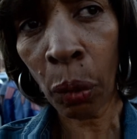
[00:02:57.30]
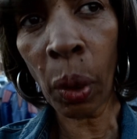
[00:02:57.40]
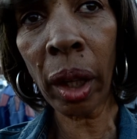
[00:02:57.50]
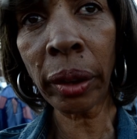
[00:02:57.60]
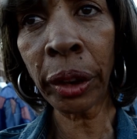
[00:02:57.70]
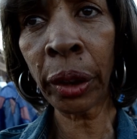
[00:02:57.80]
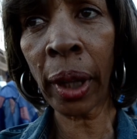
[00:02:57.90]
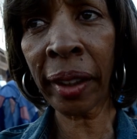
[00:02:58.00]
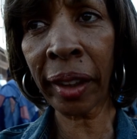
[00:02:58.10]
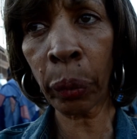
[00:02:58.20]
Well,
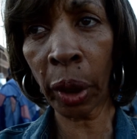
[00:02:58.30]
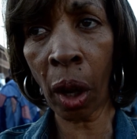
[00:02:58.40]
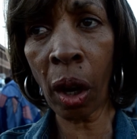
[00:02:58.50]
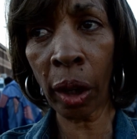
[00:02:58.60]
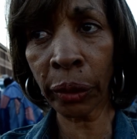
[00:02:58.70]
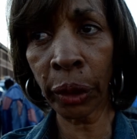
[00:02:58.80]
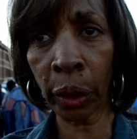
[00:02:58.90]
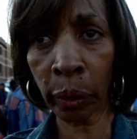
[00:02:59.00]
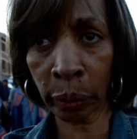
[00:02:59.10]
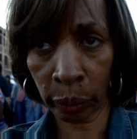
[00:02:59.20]
I think we all,
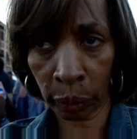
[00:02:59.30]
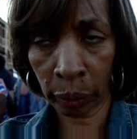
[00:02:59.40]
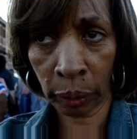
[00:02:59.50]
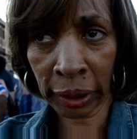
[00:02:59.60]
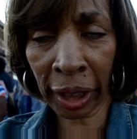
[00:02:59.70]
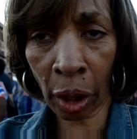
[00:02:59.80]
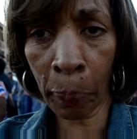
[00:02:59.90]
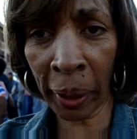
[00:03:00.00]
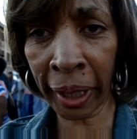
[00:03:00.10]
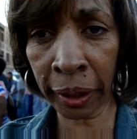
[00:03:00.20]
take our
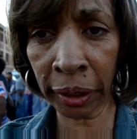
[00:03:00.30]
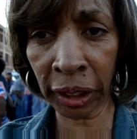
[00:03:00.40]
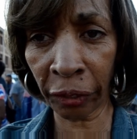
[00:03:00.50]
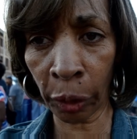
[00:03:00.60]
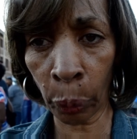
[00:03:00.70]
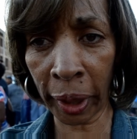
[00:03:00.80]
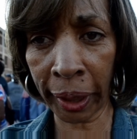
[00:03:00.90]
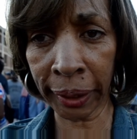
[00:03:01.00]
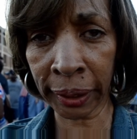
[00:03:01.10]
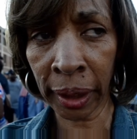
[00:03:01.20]
pain in different ways.